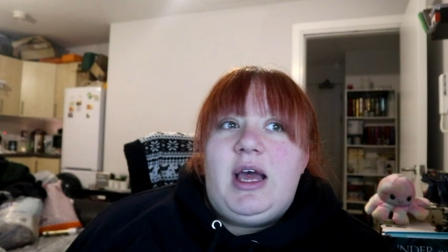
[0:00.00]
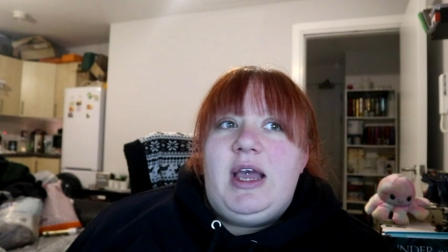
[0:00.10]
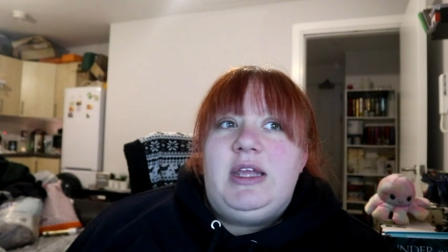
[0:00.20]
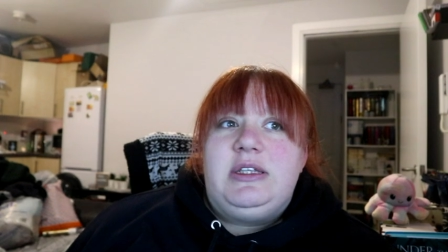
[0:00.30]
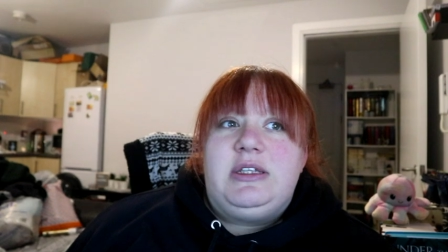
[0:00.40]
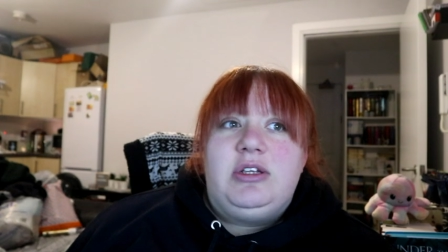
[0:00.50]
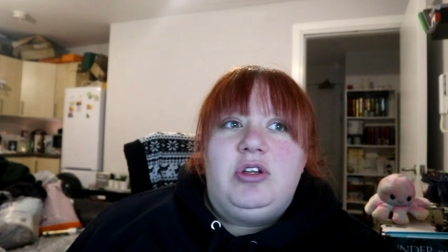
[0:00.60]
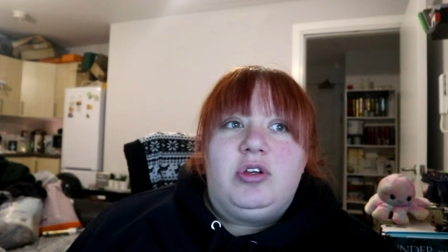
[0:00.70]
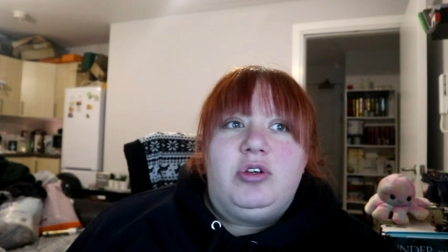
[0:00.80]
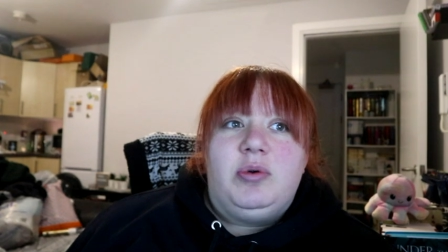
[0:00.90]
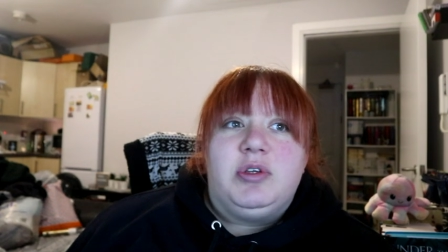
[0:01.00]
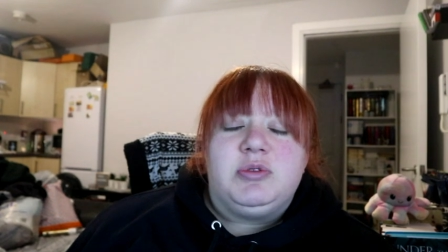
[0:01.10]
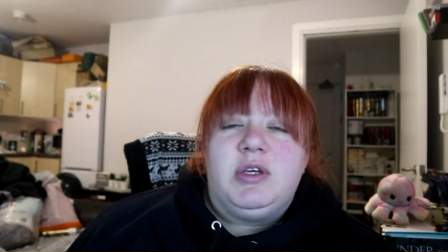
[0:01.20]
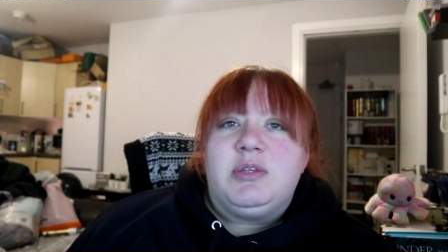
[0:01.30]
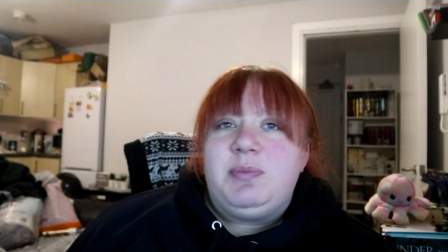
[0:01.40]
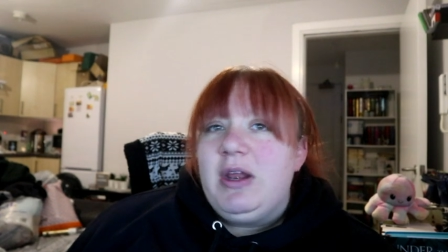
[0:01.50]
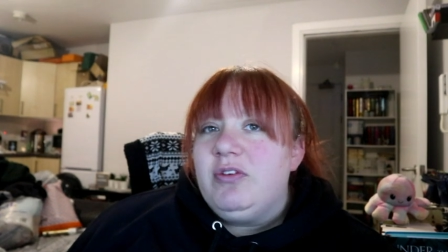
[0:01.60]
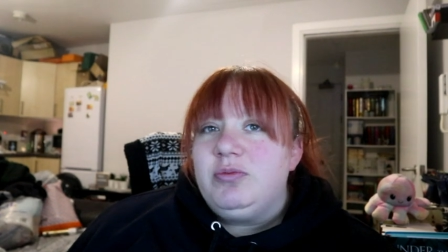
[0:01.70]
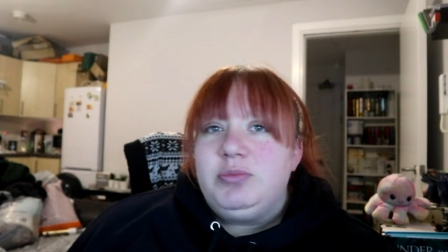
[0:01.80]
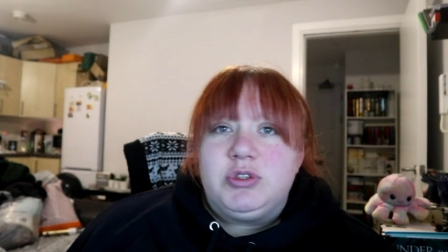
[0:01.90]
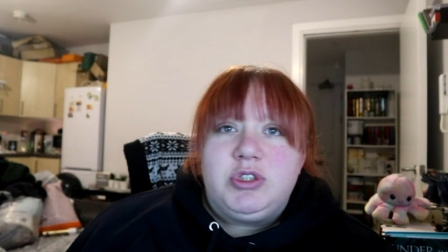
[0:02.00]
I did not know what to expect from book